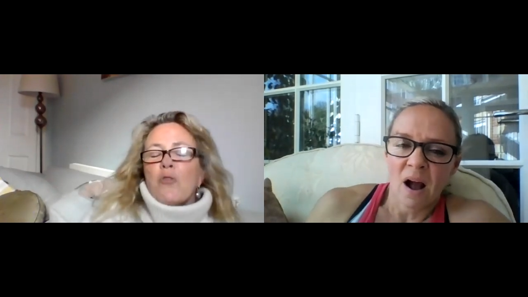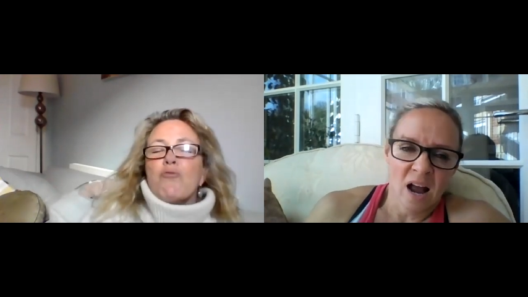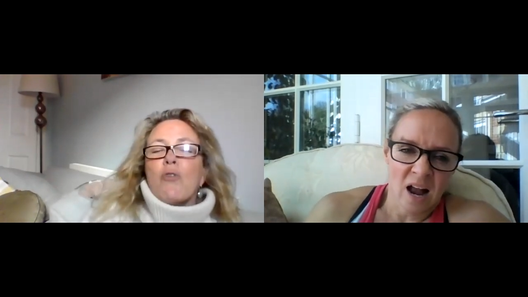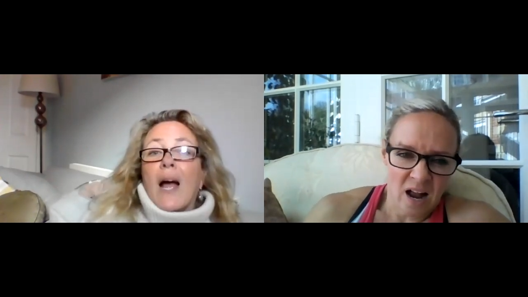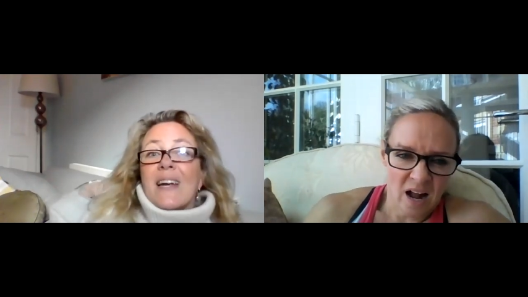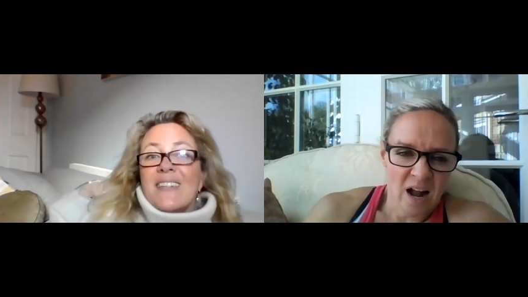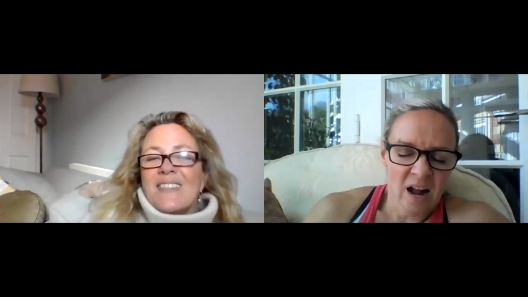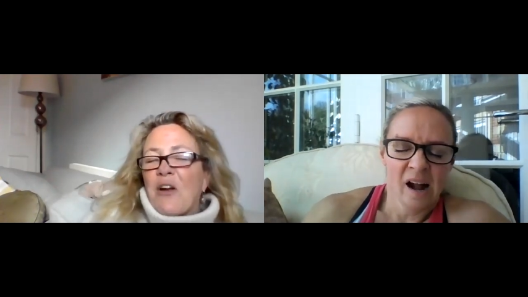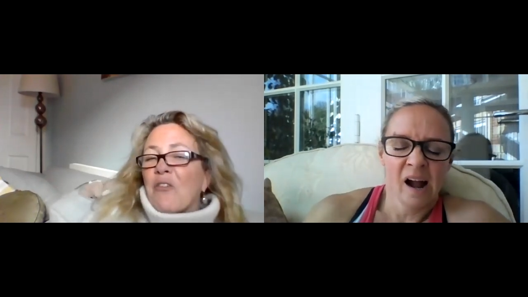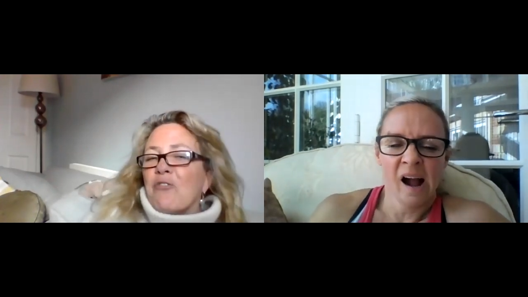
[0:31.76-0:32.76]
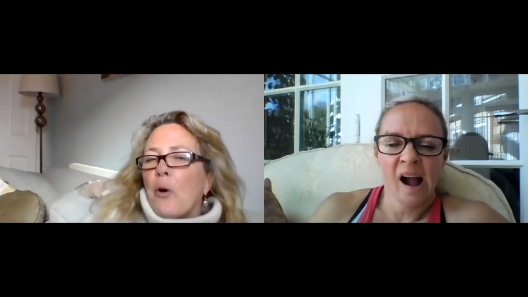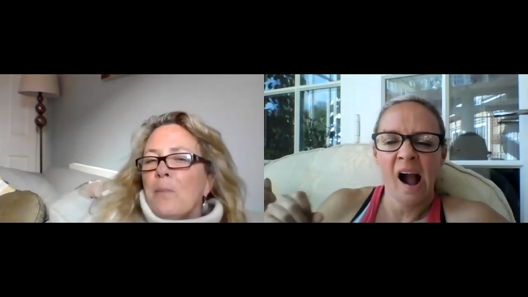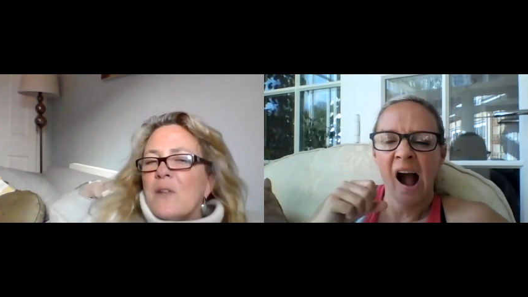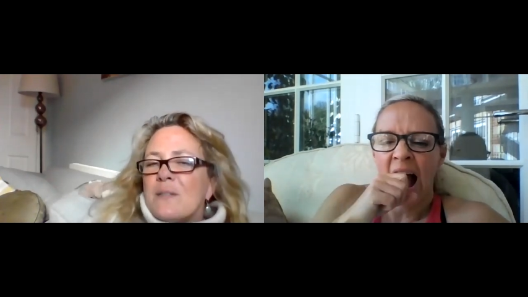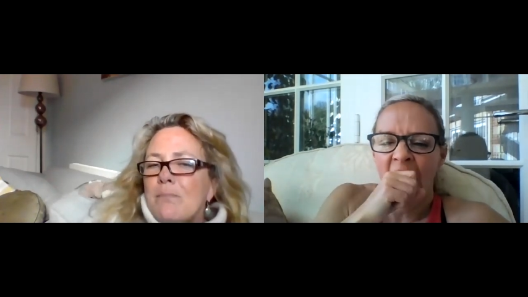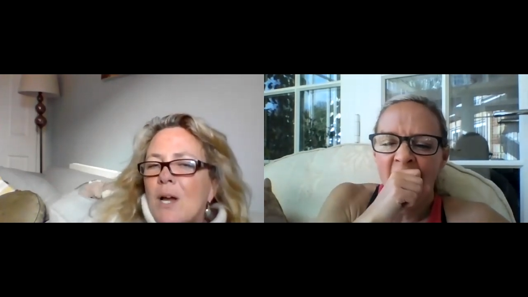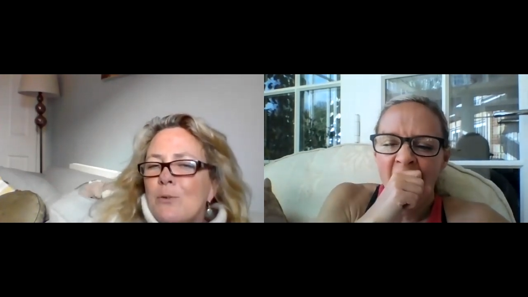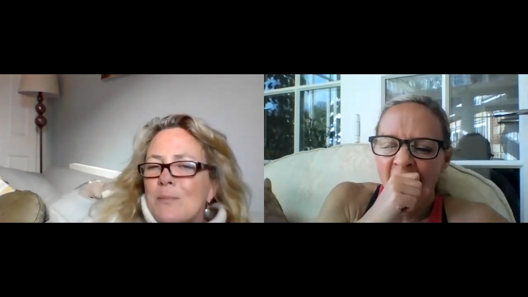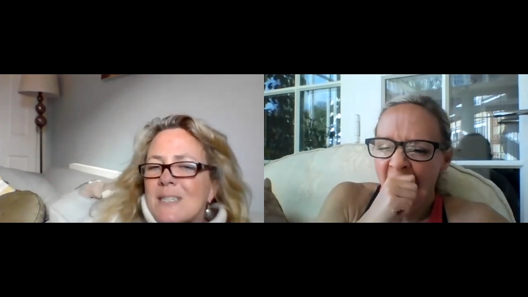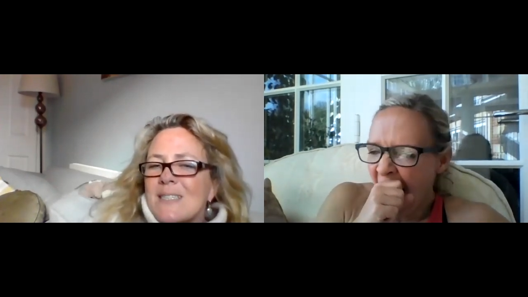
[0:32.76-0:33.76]
Speaker 1: right from this
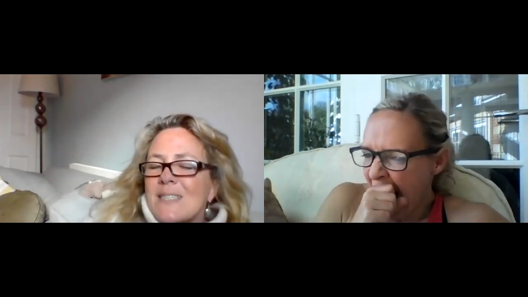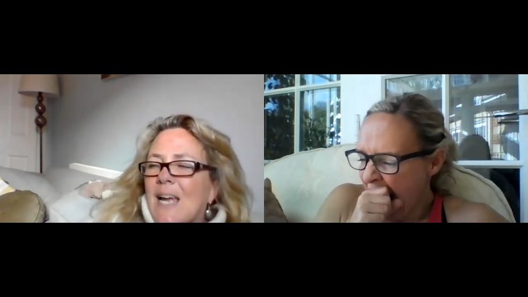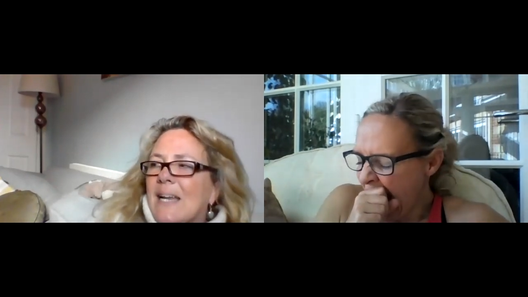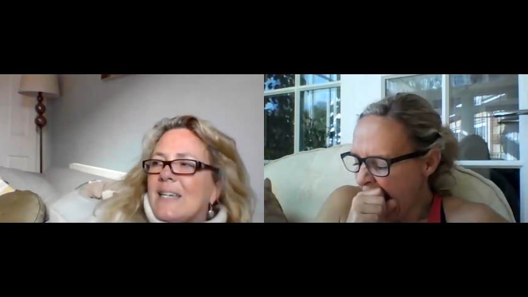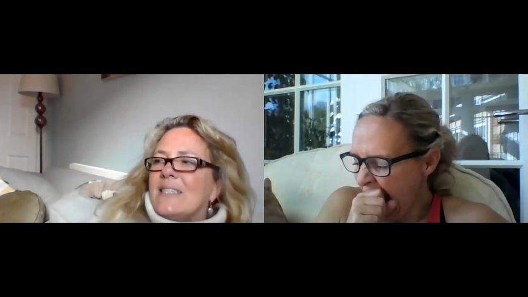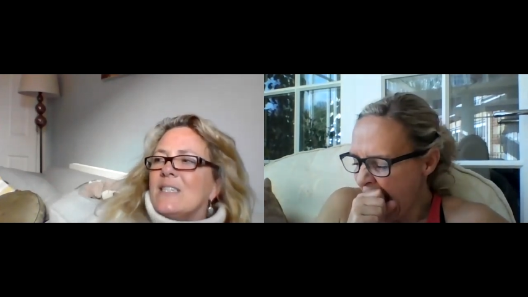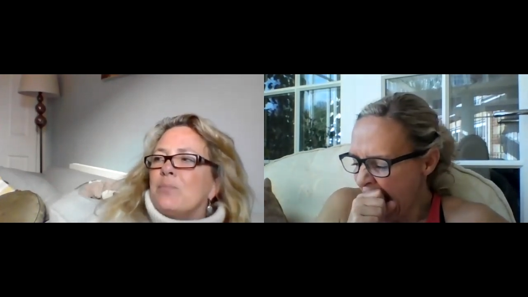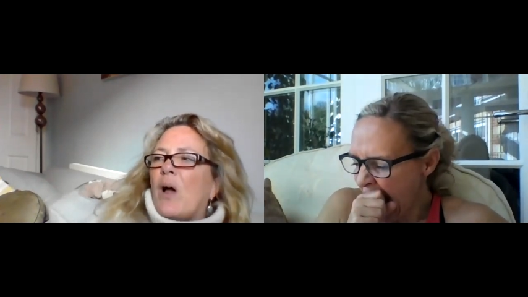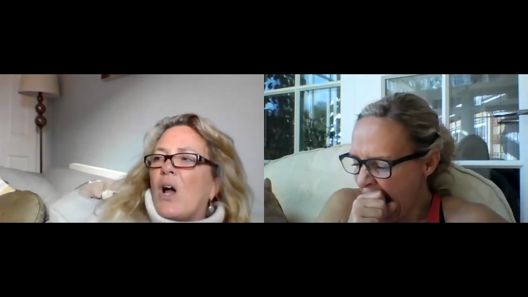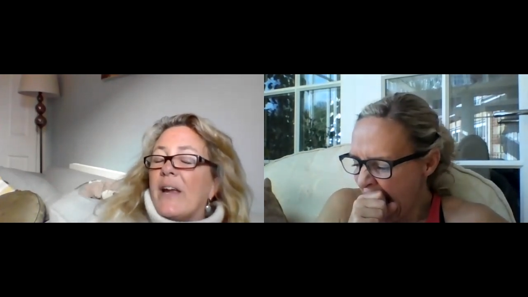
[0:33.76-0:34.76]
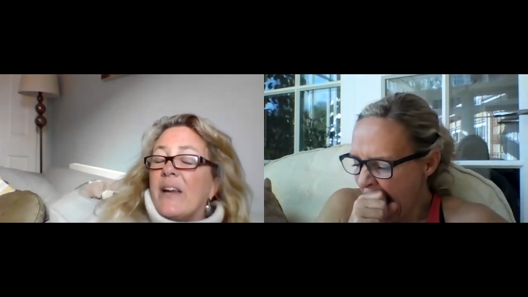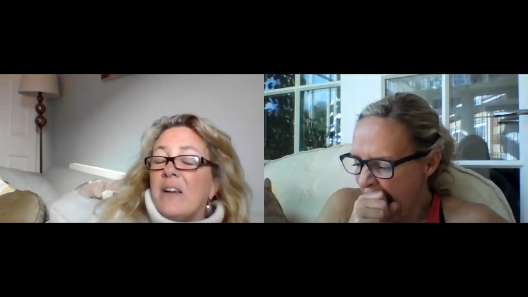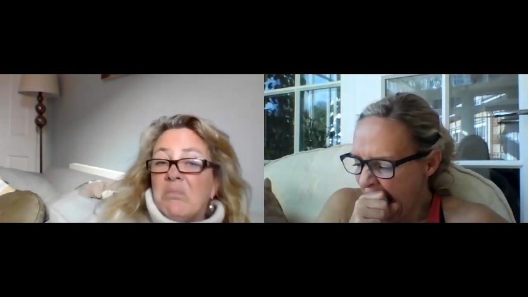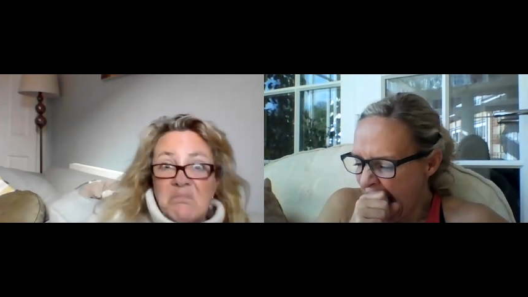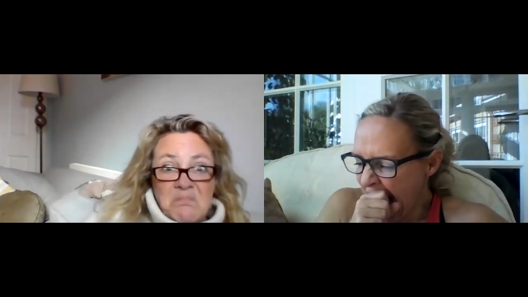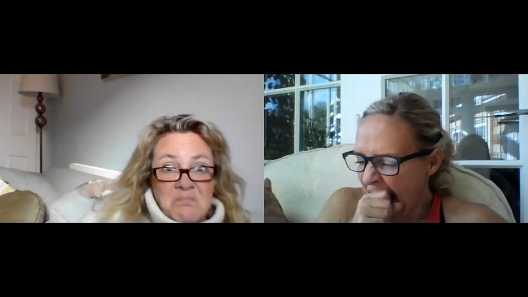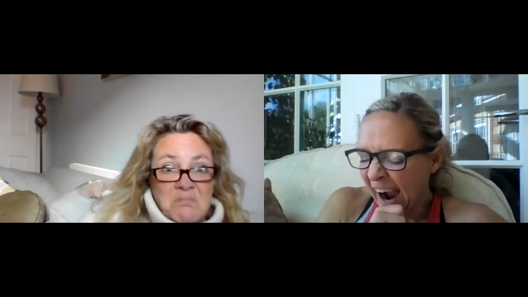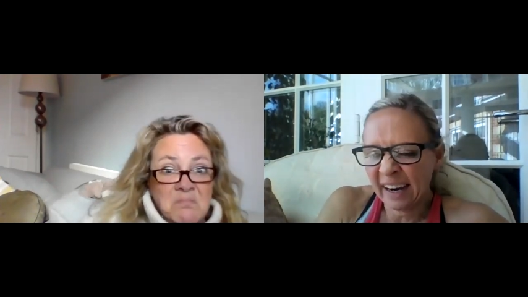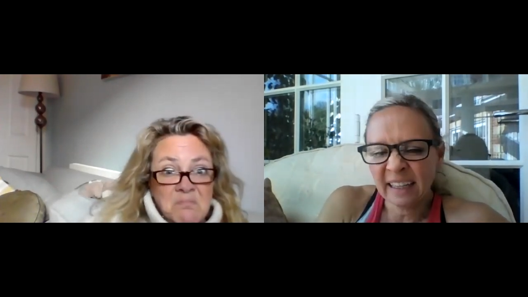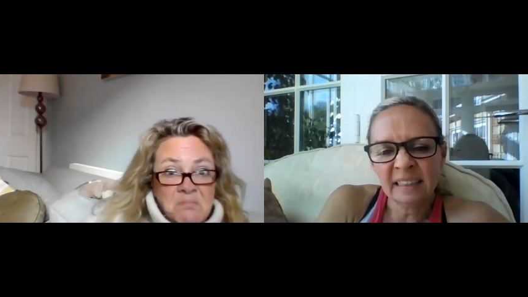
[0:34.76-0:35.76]
moment, and it is by
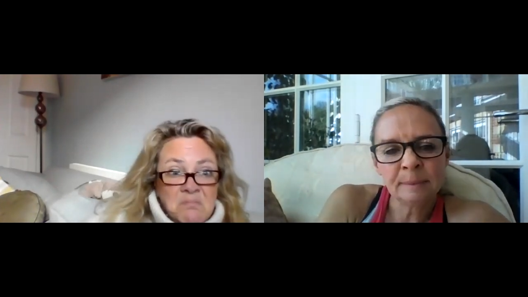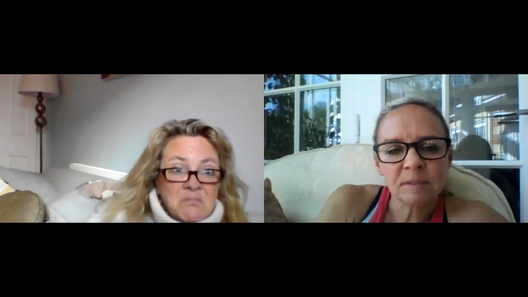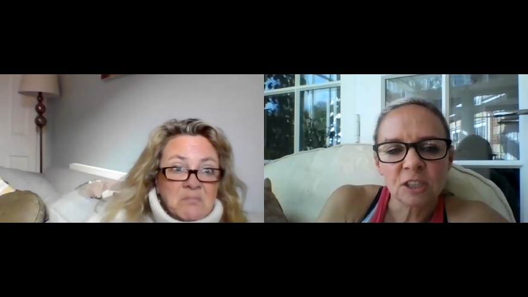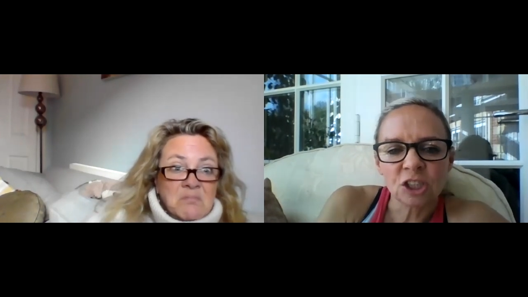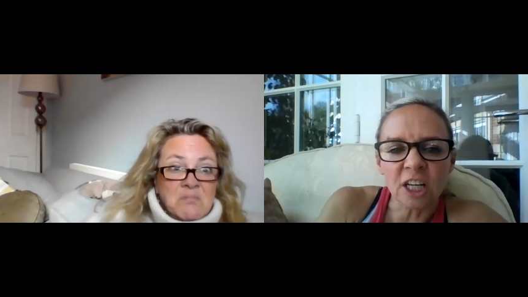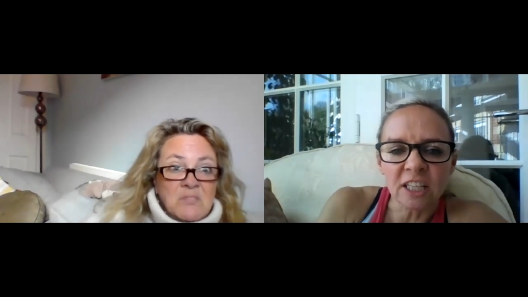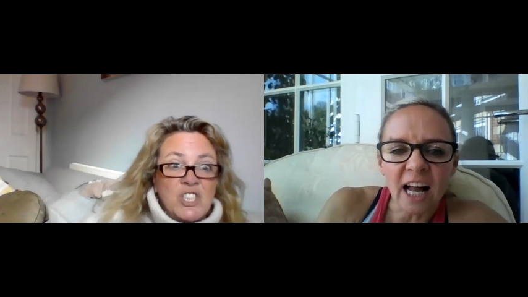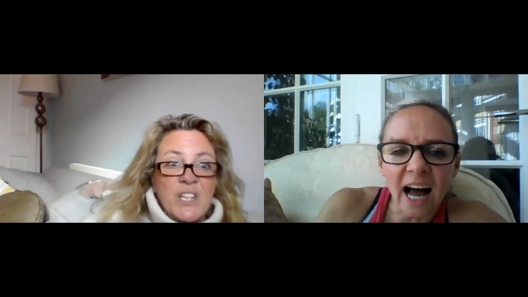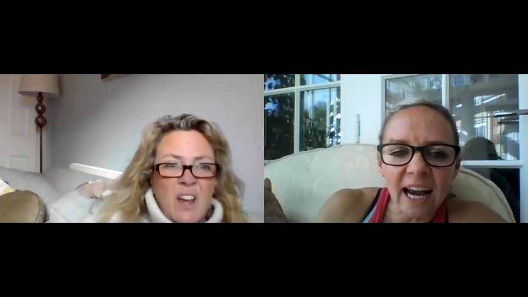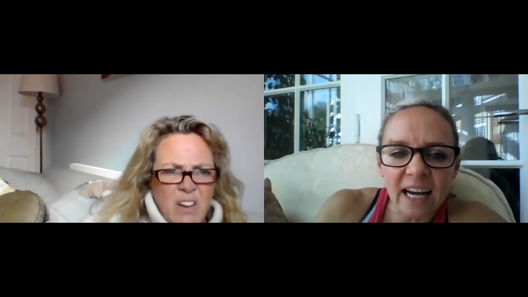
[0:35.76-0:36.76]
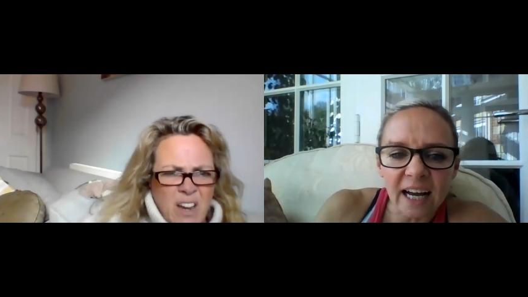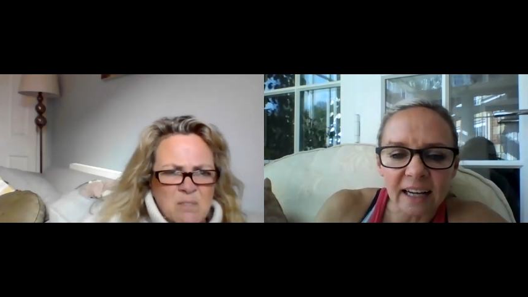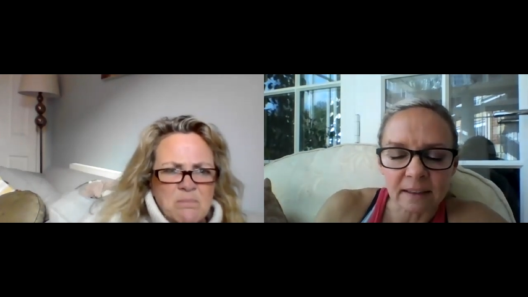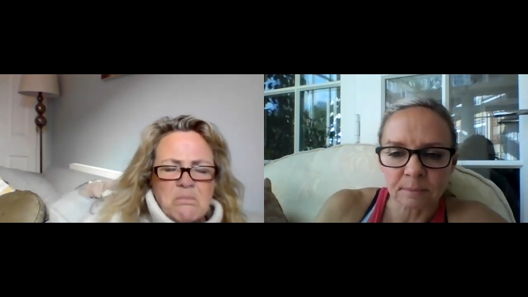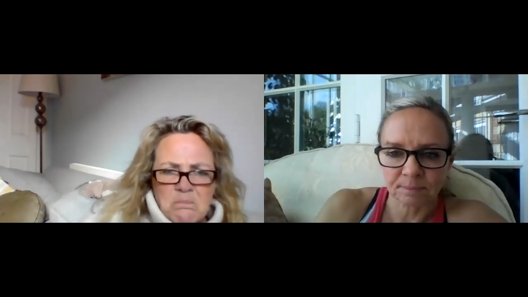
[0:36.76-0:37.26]
Shania.